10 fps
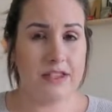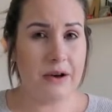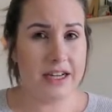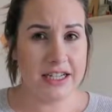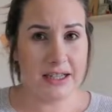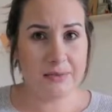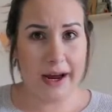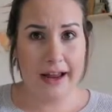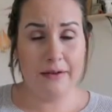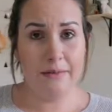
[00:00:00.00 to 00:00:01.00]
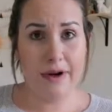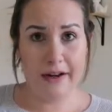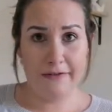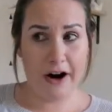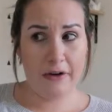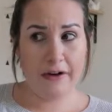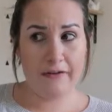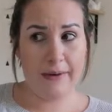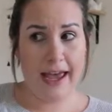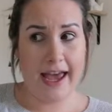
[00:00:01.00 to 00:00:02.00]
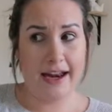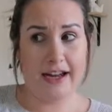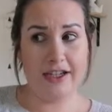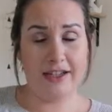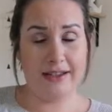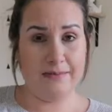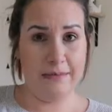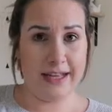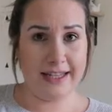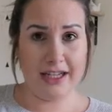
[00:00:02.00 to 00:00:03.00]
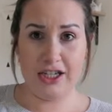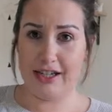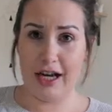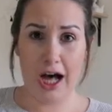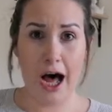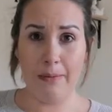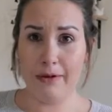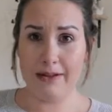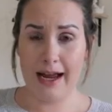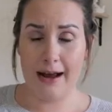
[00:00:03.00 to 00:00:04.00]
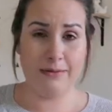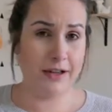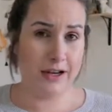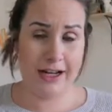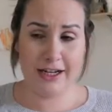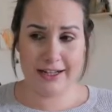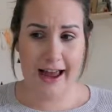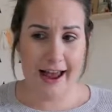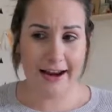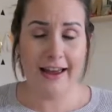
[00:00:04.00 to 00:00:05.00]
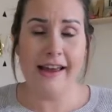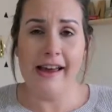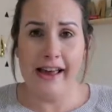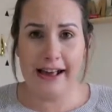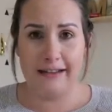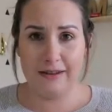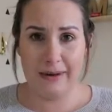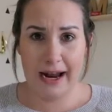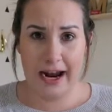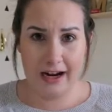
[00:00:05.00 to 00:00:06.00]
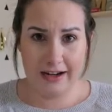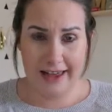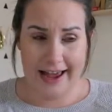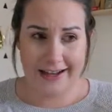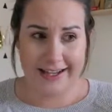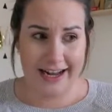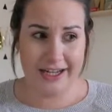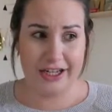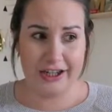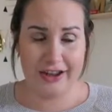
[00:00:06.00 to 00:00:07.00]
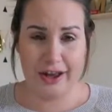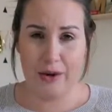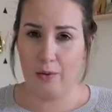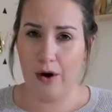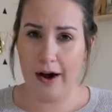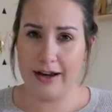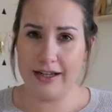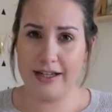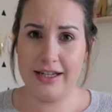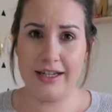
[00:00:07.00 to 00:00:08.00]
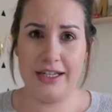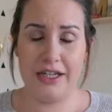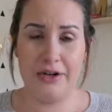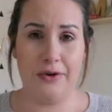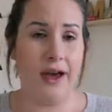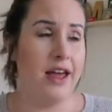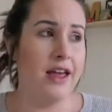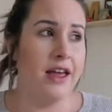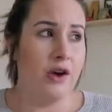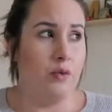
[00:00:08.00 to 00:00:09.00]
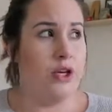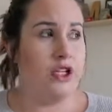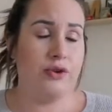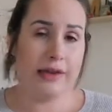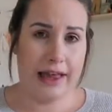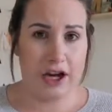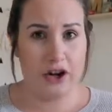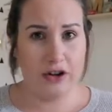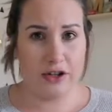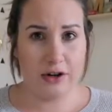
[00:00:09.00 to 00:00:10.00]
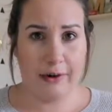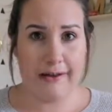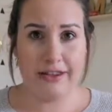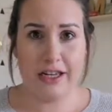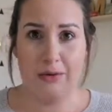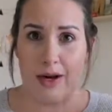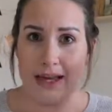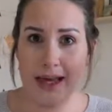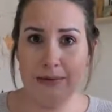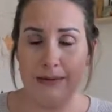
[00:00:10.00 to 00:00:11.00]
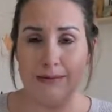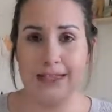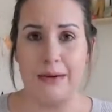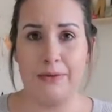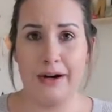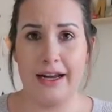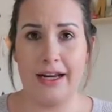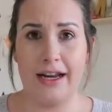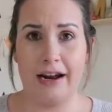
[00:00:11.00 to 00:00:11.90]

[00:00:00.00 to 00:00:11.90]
So I just spray it pretty far away from my head and just mist it just a couple times on each side. It gives my hair that texture that you want to when you're doing like curls or waves and you want to keep them separated.